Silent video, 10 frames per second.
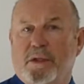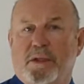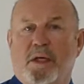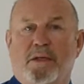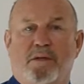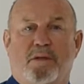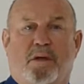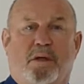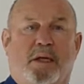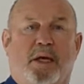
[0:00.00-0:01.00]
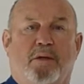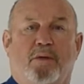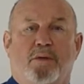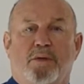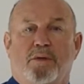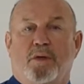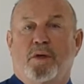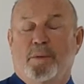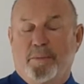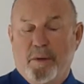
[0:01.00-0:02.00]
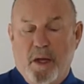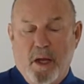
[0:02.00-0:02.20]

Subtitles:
in this case, the dog, cat, the horse, or the human.